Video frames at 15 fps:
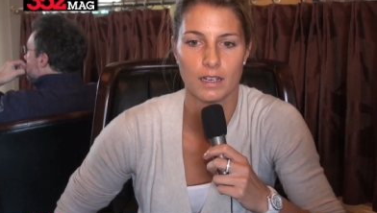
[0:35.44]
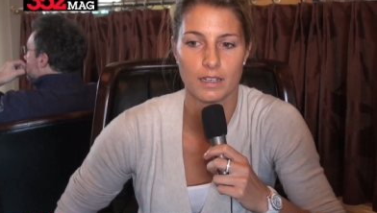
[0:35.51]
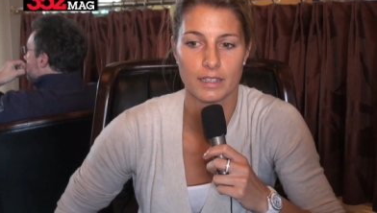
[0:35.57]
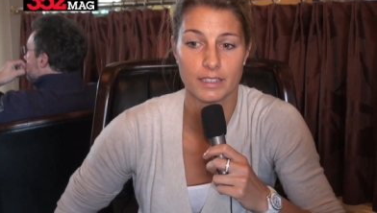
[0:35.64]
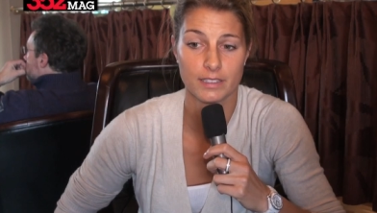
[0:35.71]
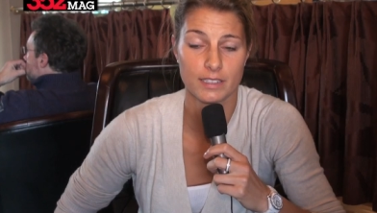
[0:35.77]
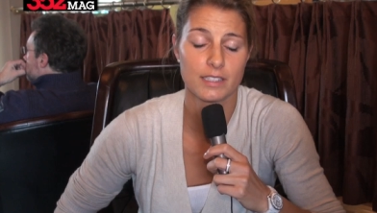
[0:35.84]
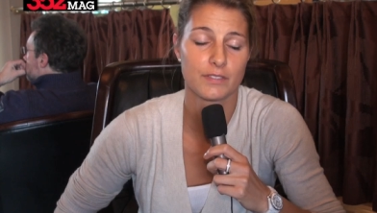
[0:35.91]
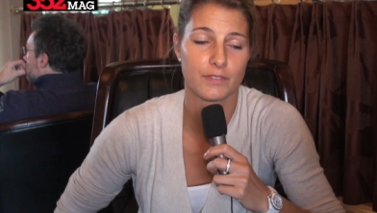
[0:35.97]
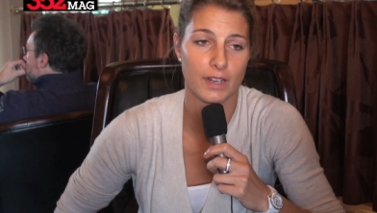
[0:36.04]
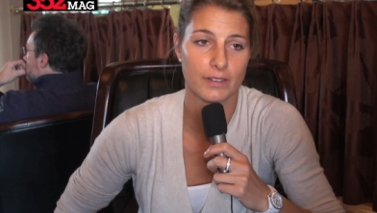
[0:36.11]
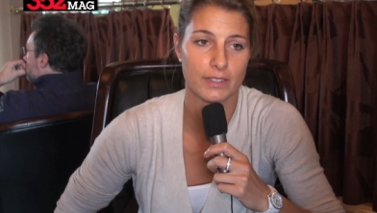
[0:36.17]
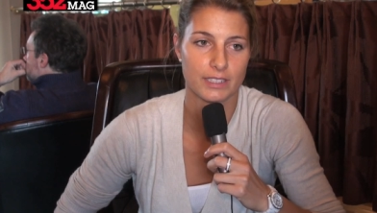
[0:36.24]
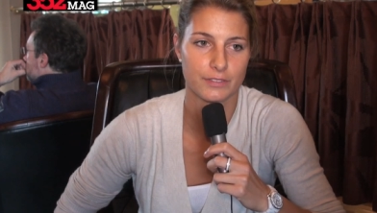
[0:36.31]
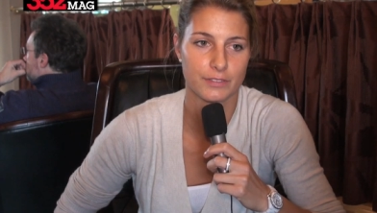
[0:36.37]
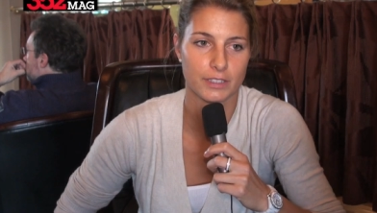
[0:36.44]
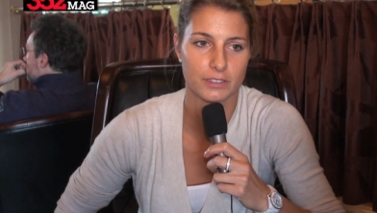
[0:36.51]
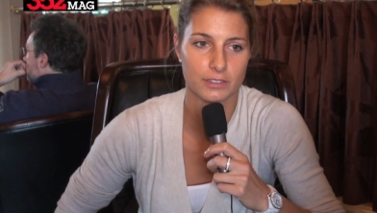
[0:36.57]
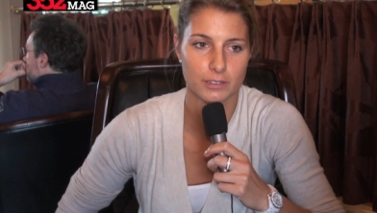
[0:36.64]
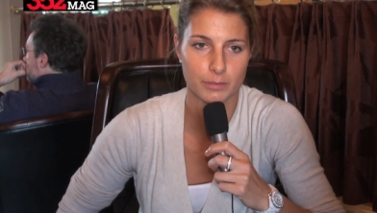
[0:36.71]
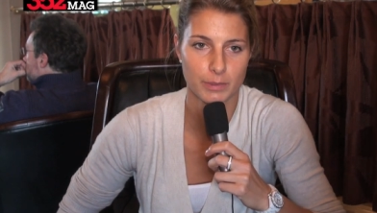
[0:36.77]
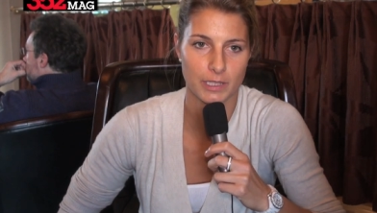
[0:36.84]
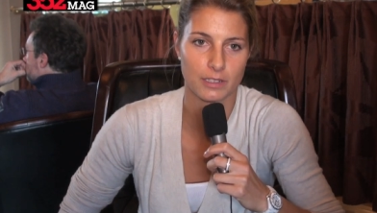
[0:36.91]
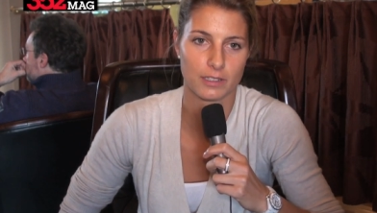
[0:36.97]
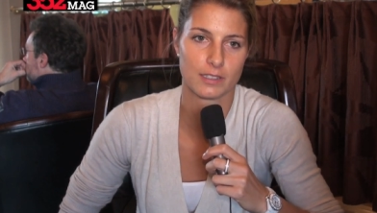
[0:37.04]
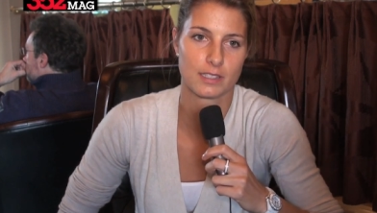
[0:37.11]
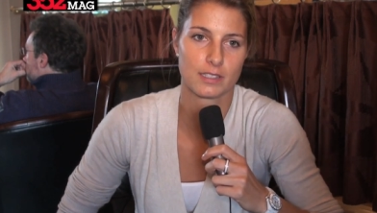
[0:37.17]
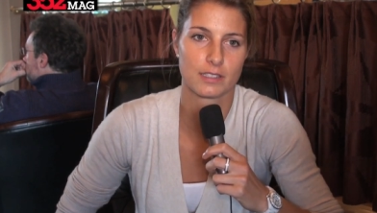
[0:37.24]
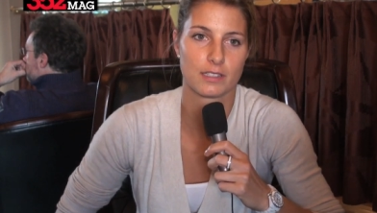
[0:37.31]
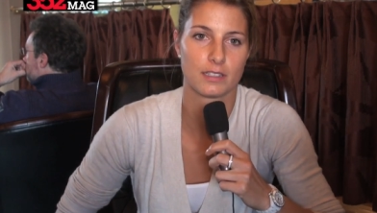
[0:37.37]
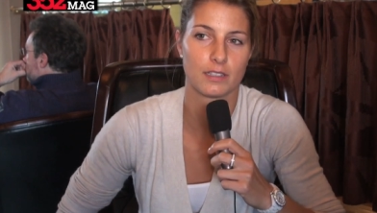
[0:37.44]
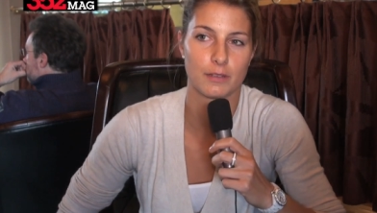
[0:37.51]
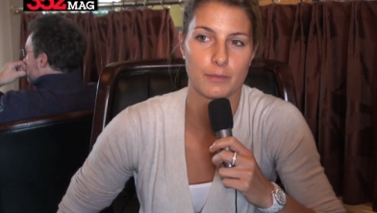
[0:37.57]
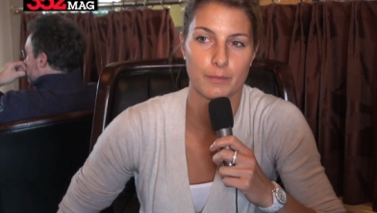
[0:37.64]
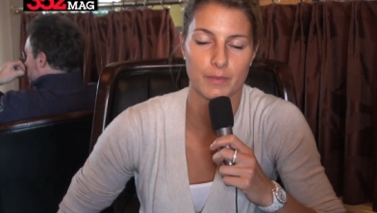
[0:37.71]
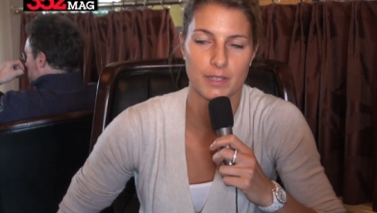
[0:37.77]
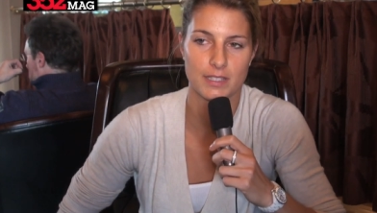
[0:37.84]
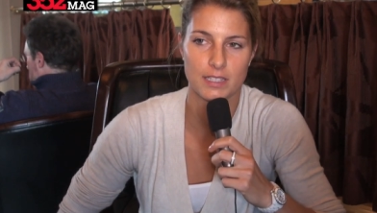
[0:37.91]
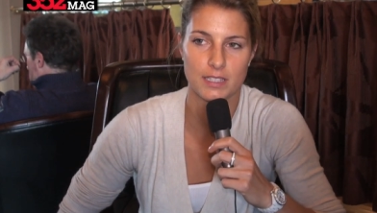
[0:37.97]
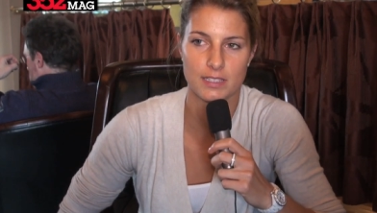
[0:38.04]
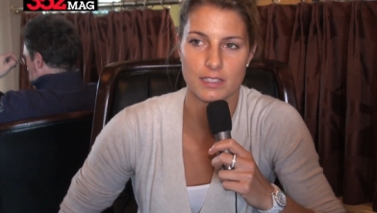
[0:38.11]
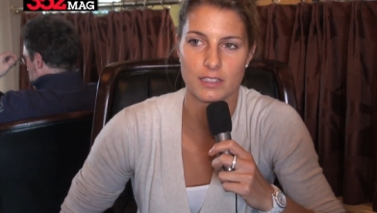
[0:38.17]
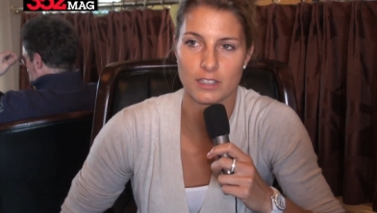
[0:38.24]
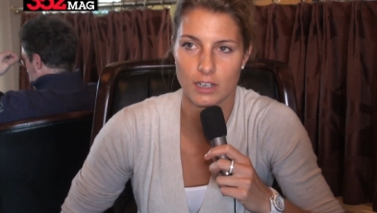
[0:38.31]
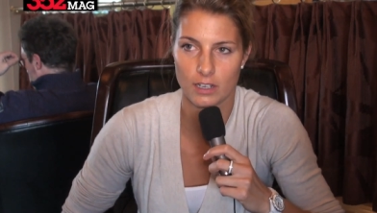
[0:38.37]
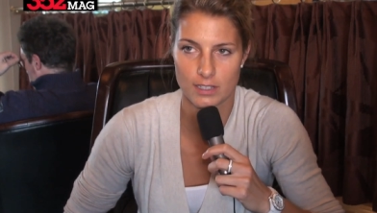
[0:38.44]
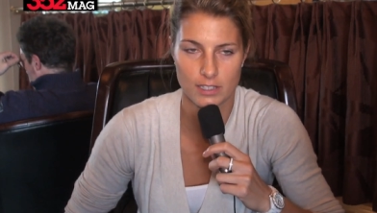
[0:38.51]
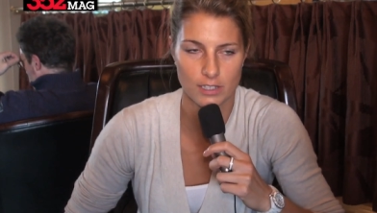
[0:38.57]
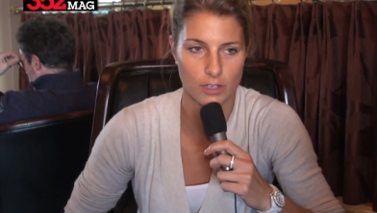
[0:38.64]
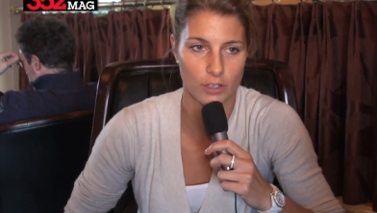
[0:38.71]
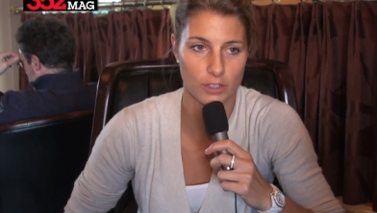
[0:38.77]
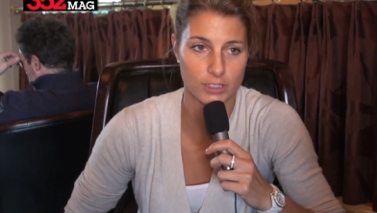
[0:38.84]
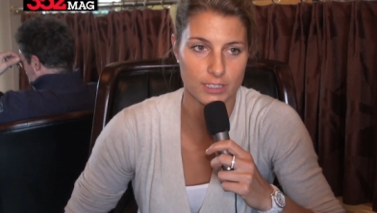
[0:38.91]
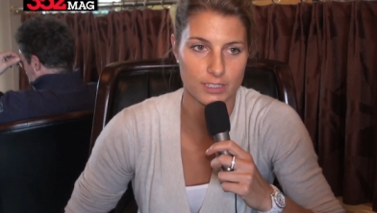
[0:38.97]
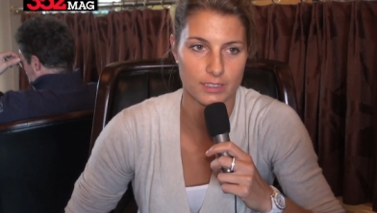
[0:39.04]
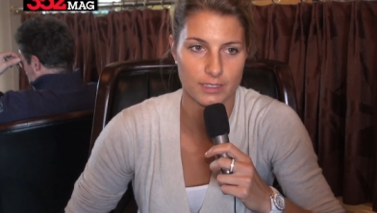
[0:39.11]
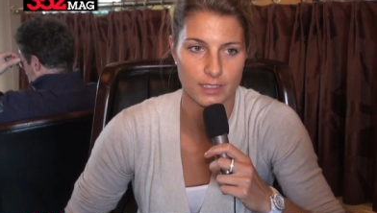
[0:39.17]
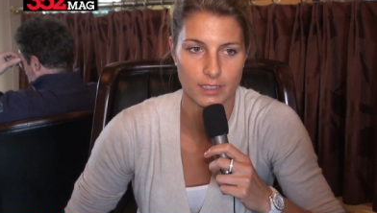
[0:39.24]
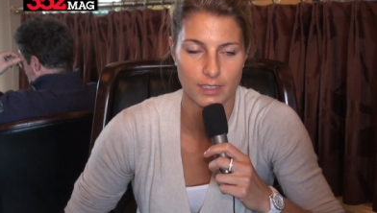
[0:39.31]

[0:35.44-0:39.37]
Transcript: Uh, it is very difficult because um, a season costs a lot